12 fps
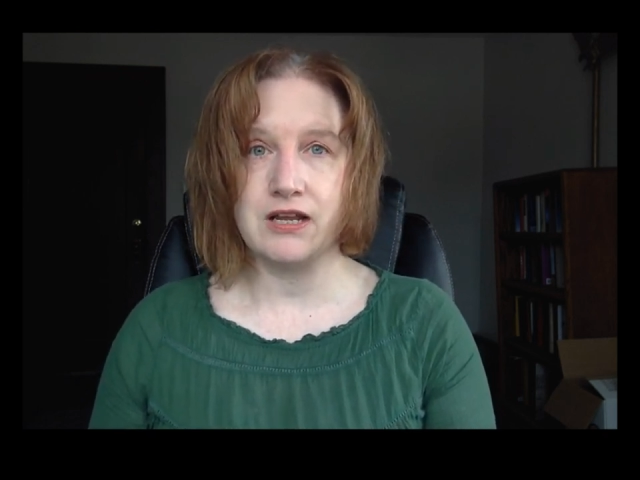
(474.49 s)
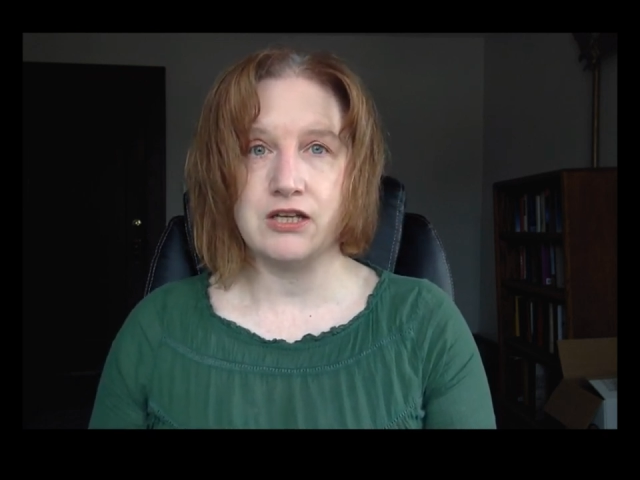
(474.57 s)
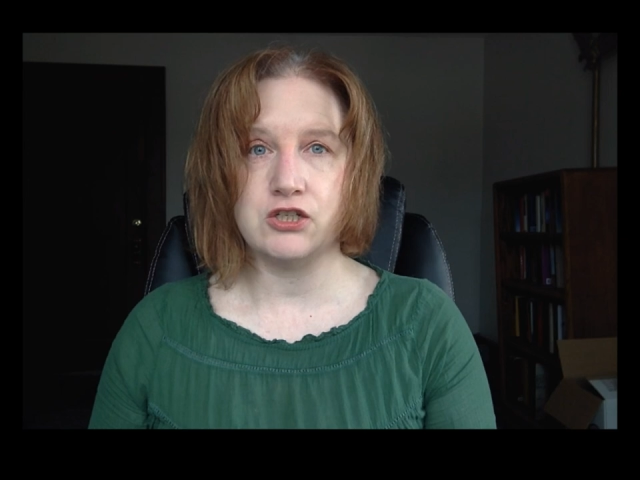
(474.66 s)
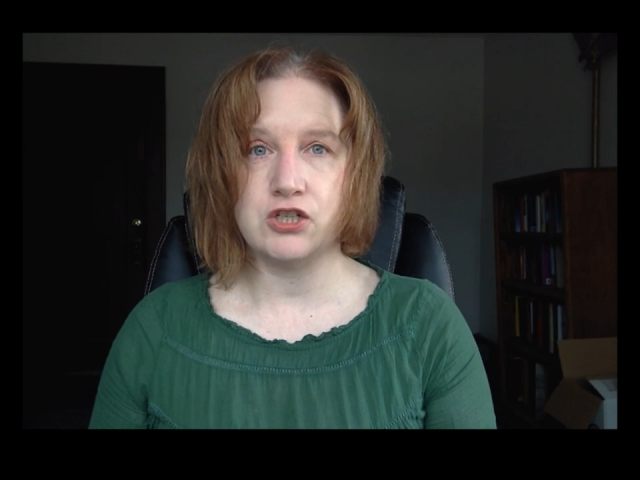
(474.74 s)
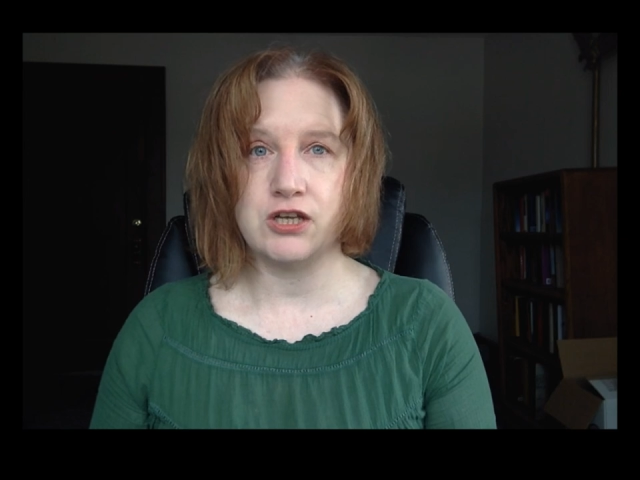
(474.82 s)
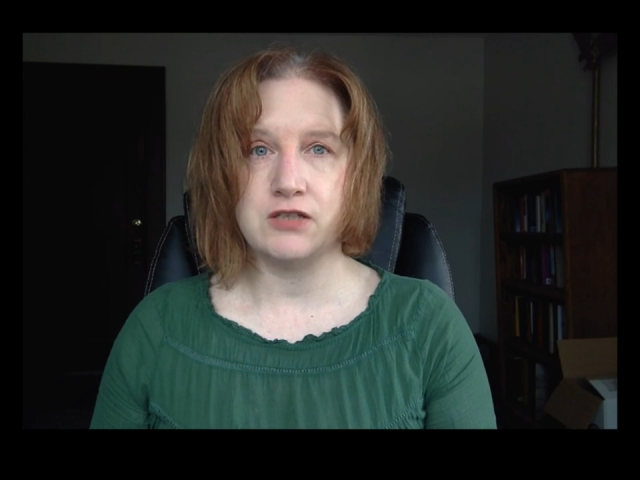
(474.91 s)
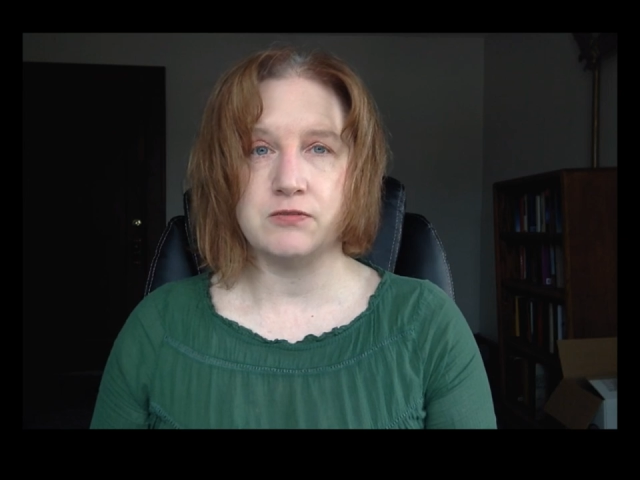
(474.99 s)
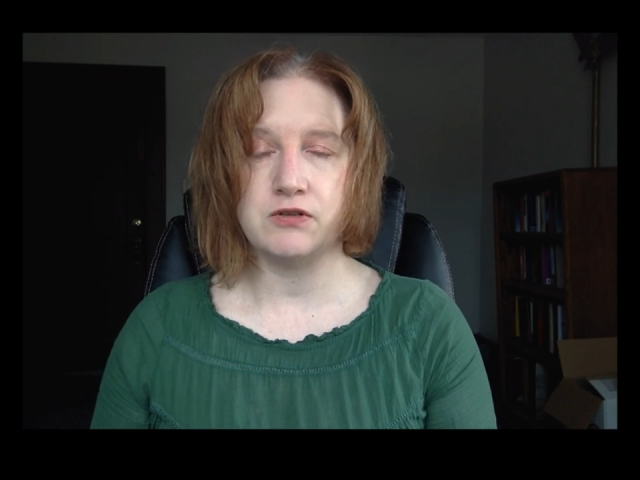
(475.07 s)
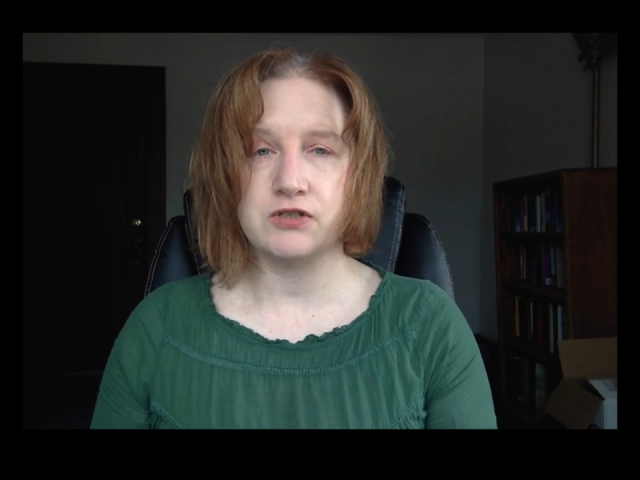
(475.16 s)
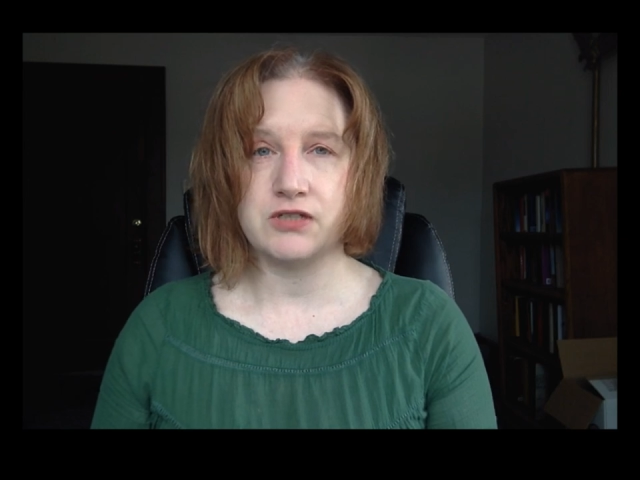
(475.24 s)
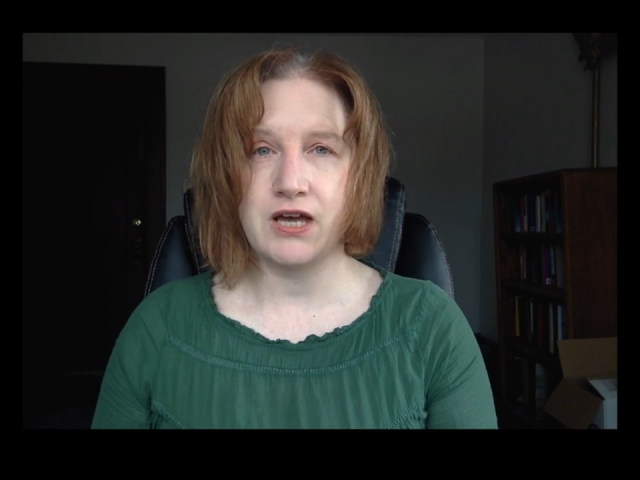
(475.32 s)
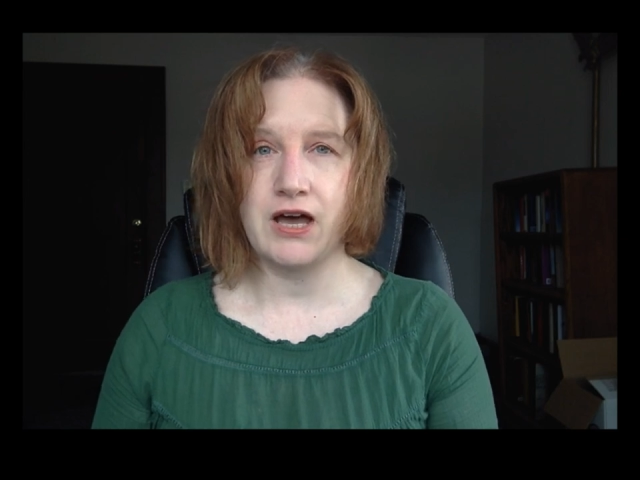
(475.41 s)
in
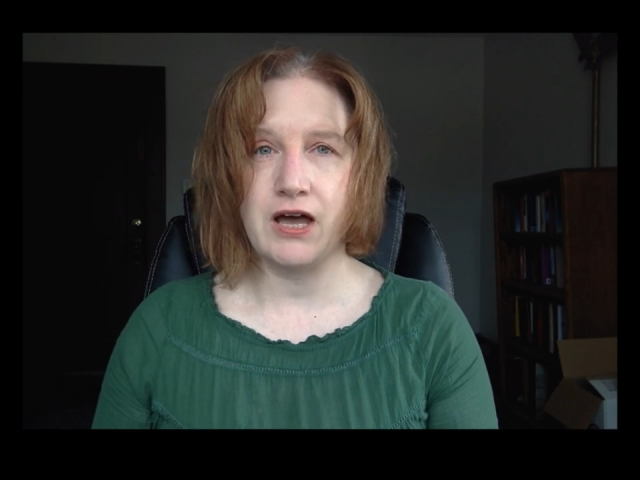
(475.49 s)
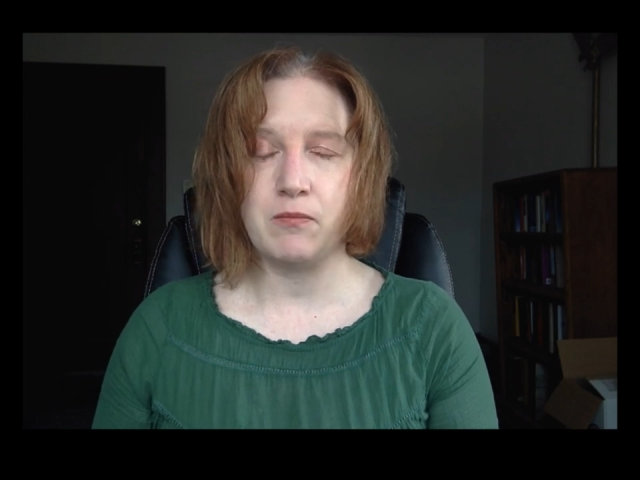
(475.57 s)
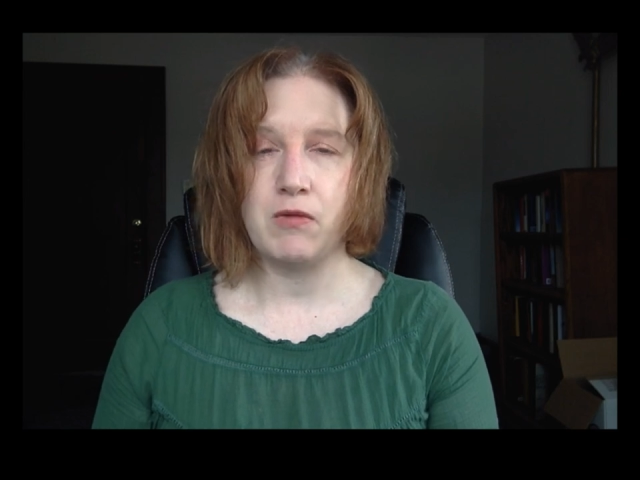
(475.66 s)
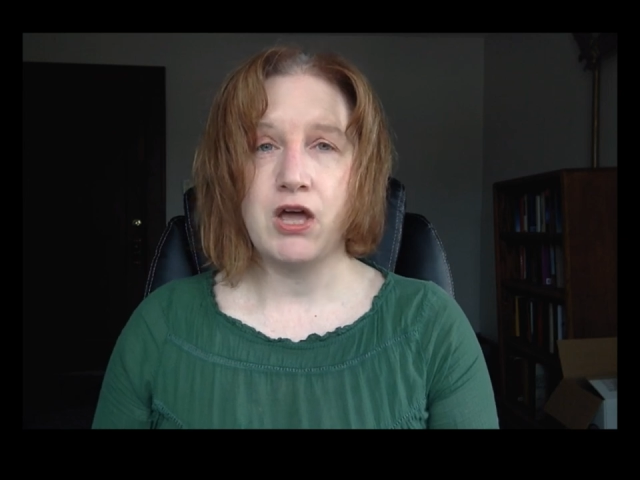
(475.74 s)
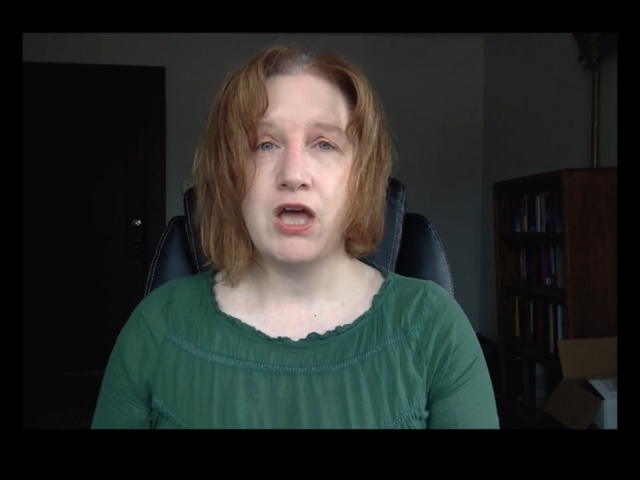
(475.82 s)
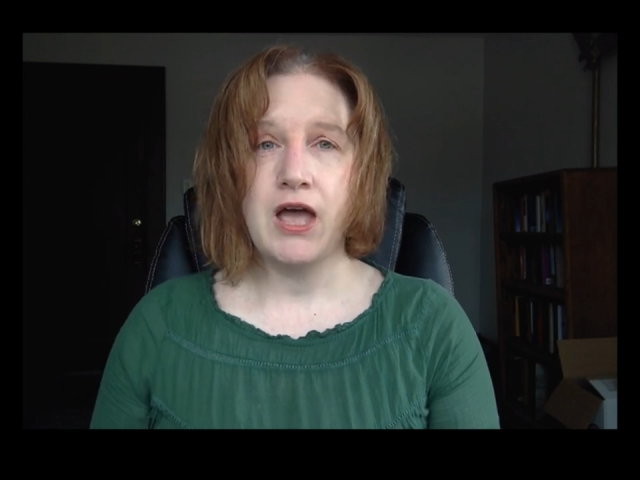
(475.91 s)
Shakespeare's time.